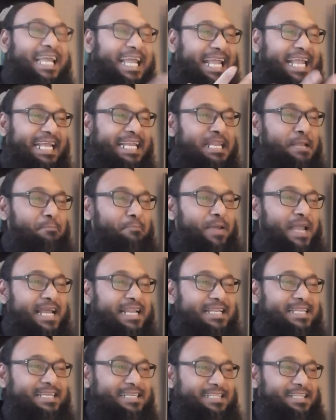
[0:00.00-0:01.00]

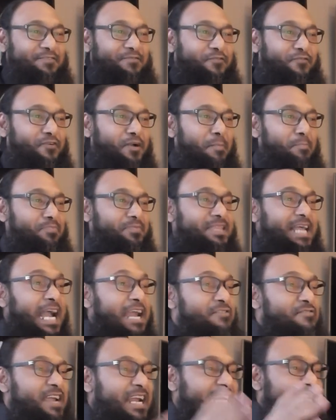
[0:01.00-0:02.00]
Independent from
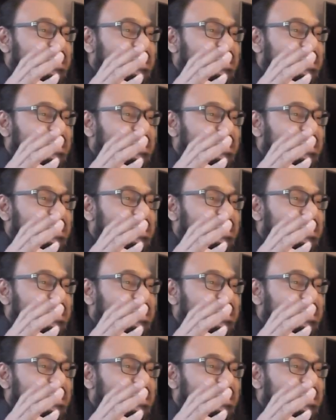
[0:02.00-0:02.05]
direct